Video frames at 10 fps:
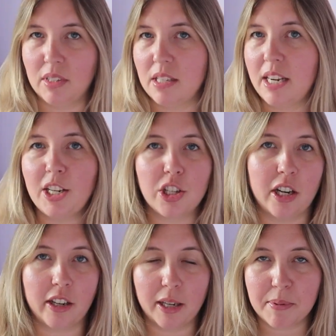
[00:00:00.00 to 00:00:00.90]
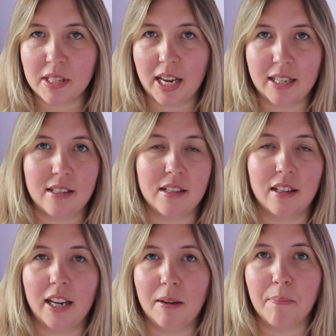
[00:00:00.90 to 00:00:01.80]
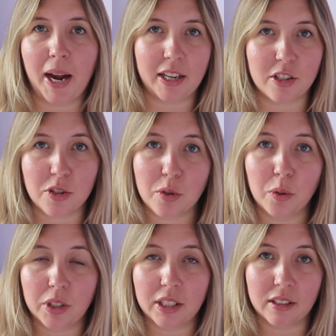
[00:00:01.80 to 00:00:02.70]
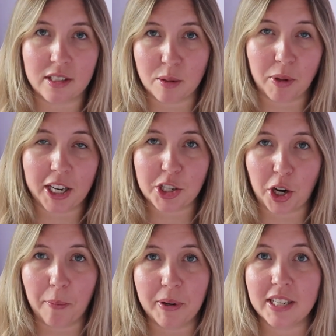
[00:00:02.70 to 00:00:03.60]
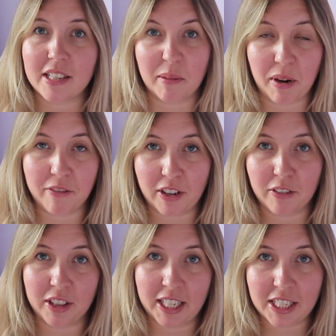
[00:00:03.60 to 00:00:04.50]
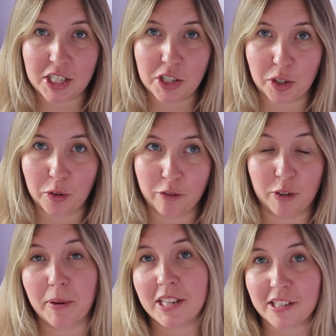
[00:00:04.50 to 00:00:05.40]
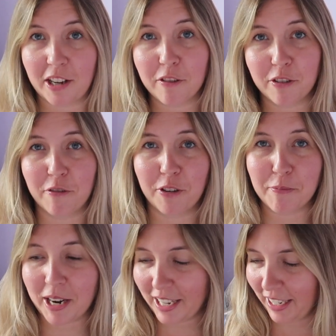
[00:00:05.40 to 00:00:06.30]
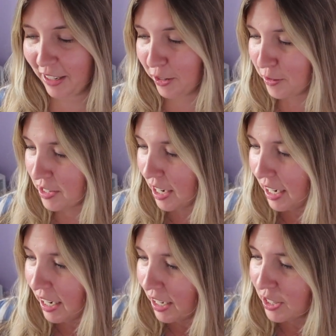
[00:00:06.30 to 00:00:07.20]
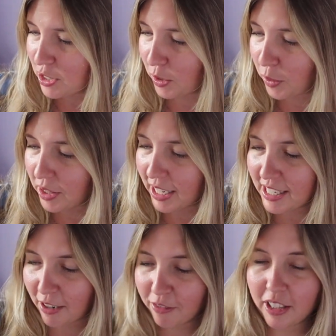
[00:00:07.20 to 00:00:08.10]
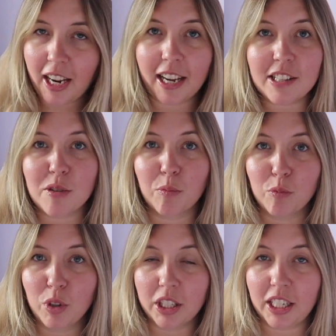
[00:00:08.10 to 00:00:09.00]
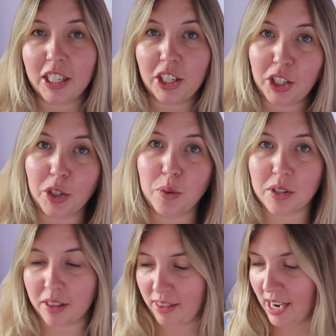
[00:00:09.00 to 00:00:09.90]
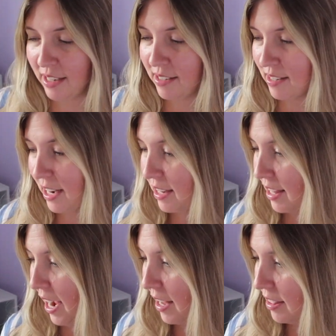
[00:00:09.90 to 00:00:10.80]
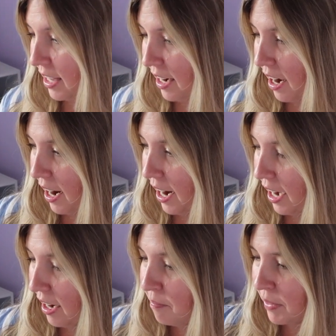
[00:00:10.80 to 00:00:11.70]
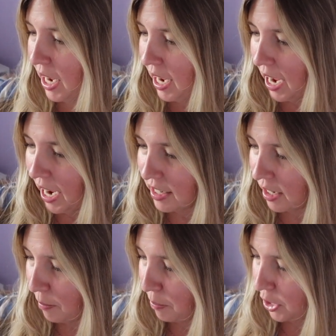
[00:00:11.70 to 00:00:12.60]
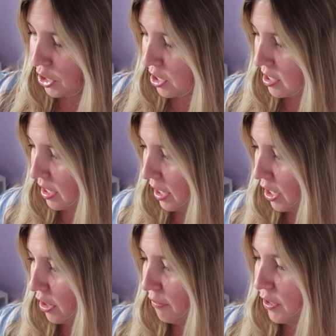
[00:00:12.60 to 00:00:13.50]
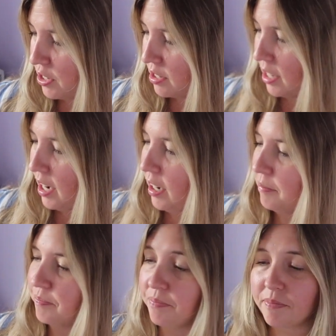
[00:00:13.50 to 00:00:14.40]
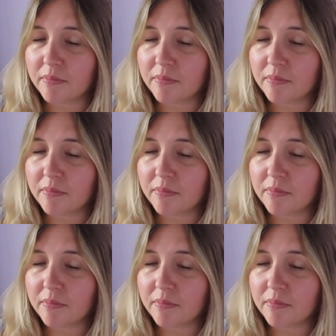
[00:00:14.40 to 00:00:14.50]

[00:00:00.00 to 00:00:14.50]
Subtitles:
stationery obsessed, like back to school supply shopping is like my favorite thing to do for myself and for my kiddos. So they definitely had some really cute things like that that I ended up purchasing. The first thing